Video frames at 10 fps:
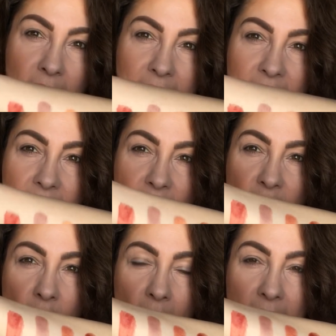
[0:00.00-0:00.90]
like a
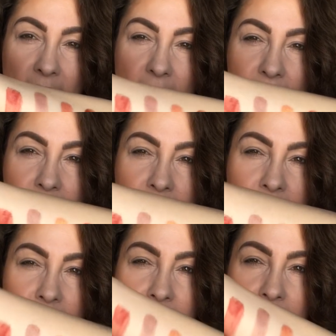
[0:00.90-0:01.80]
lilac
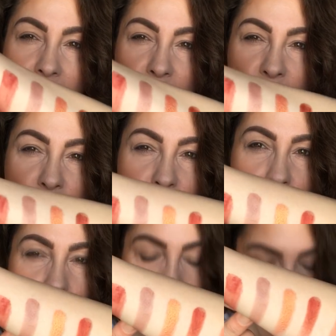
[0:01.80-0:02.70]
nude